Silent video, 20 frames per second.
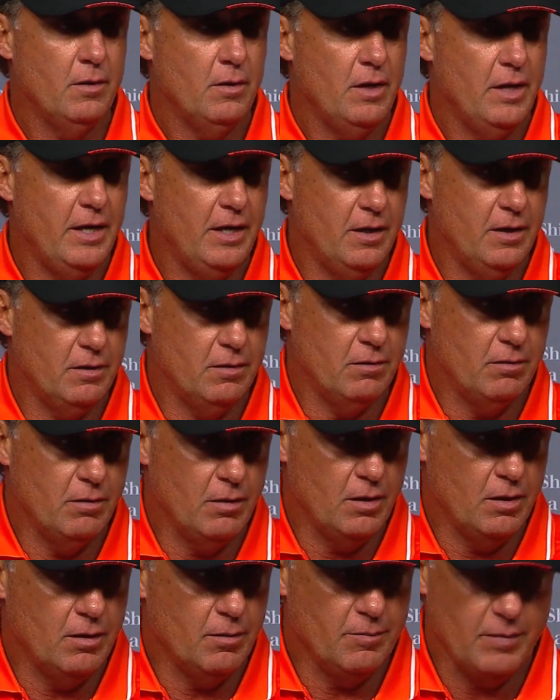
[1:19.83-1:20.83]
And
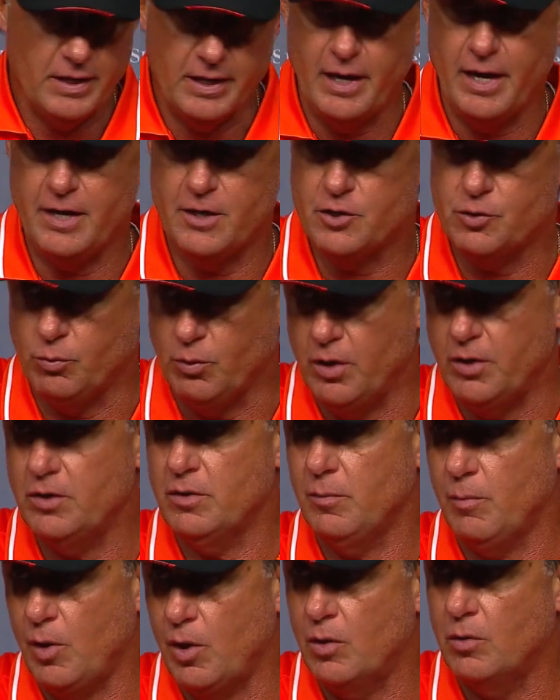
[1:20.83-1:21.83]
they got us running
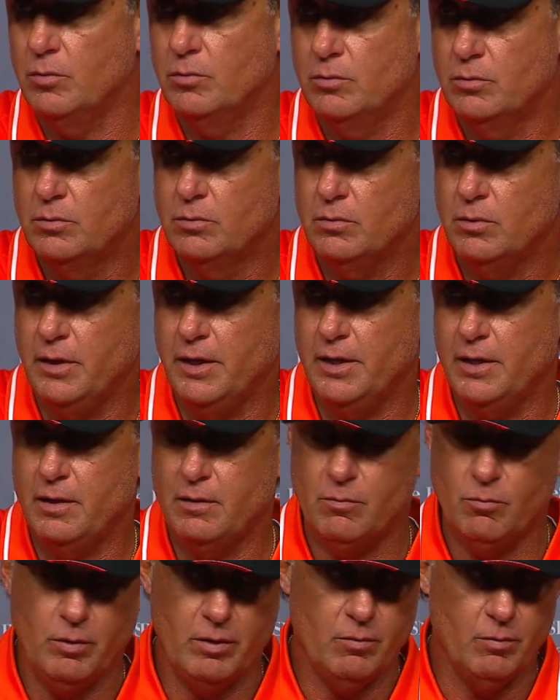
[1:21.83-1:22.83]
the ball.
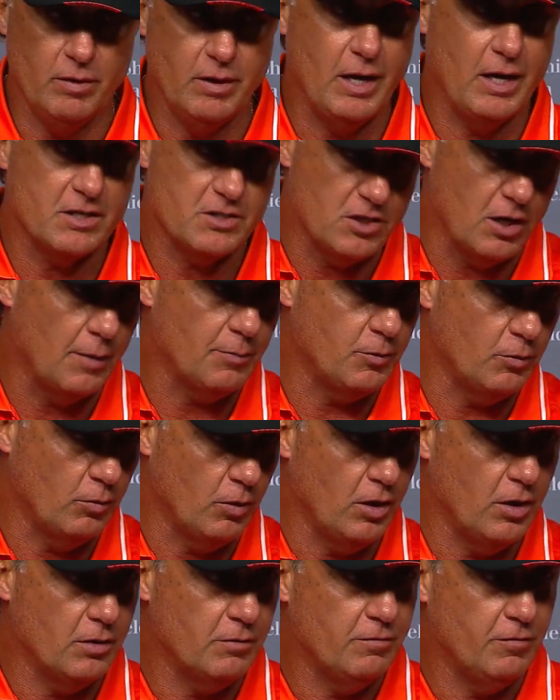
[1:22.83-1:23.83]
And we got to stop the
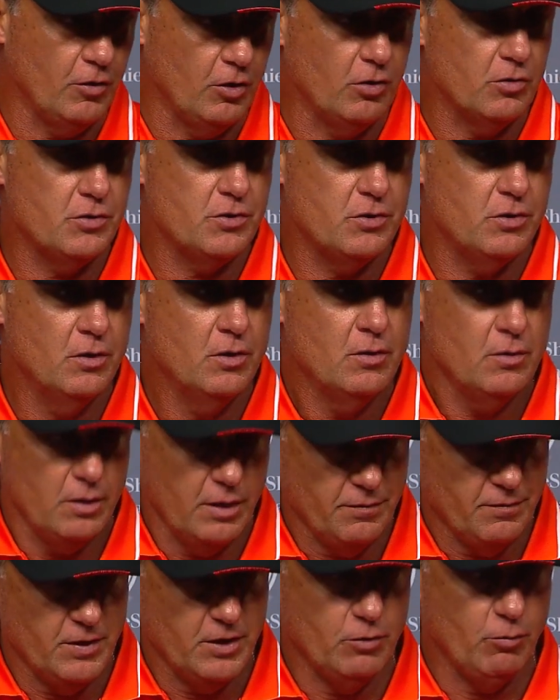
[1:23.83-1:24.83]
run first
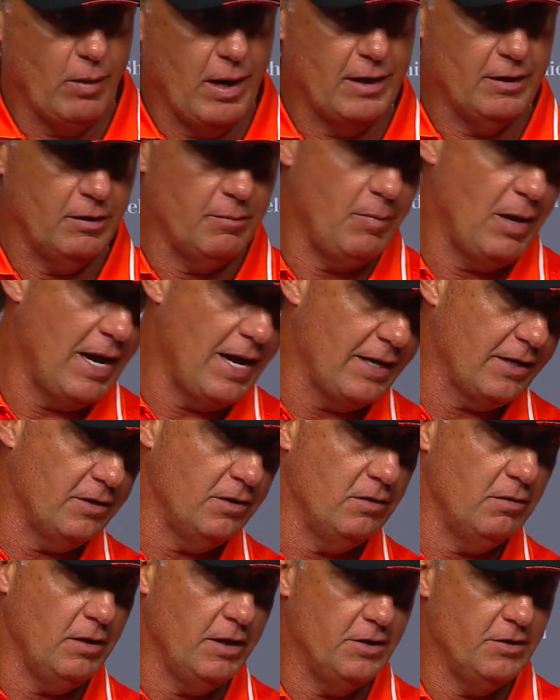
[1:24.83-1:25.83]
and then rally back
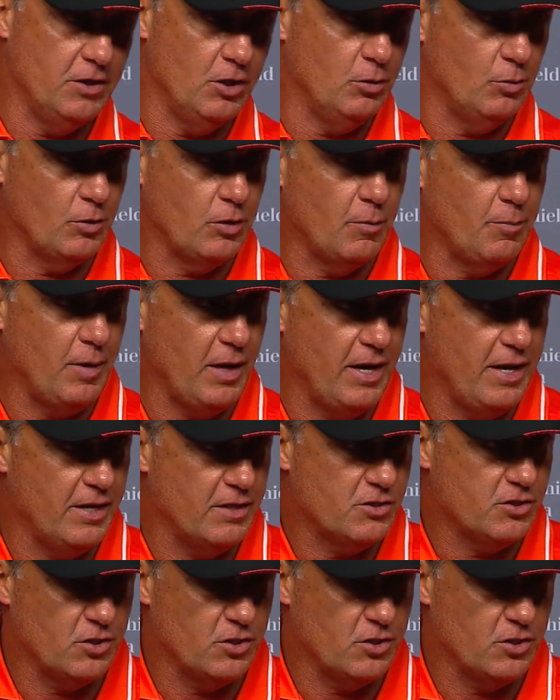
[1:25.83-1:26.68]
and deal with the pass.